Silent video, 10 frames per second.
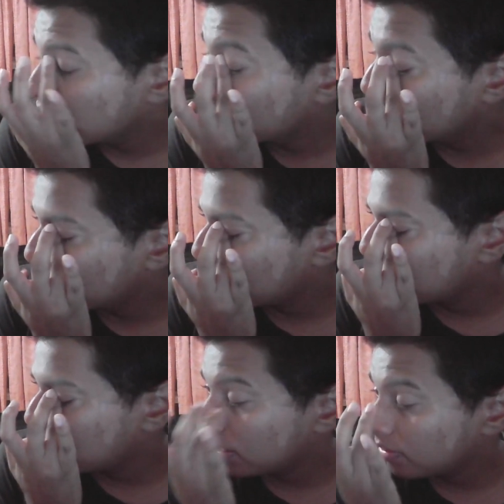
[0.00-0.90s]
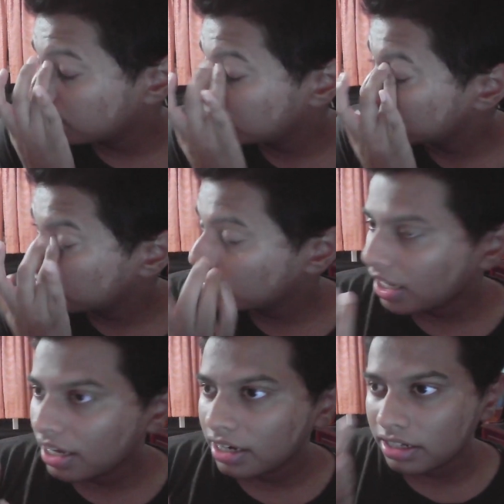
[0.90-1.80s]

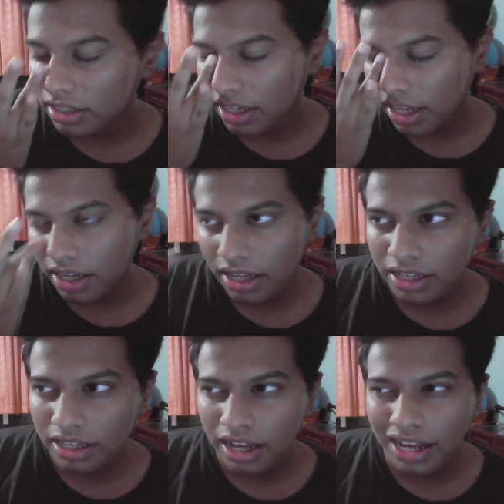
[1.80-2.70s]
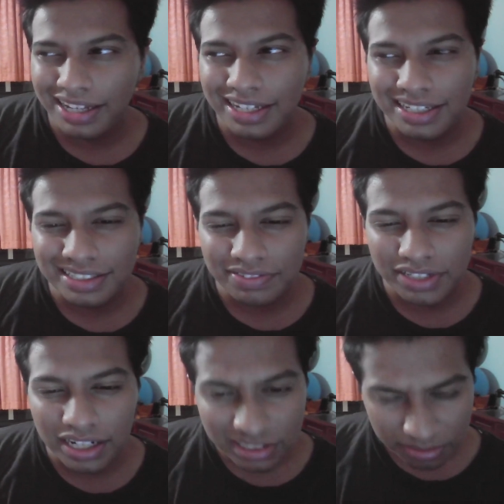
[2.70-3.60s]
And I guess even
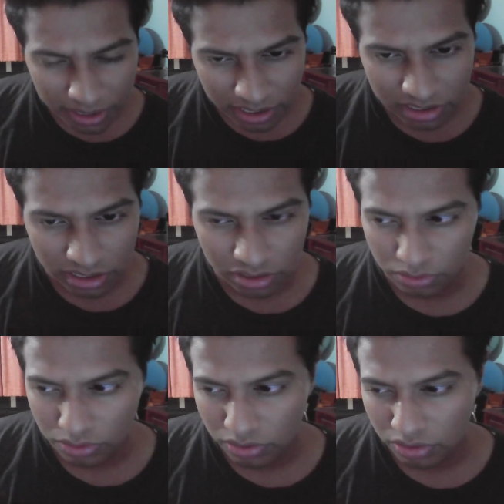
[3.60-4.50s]
Elizabeth doesn't know.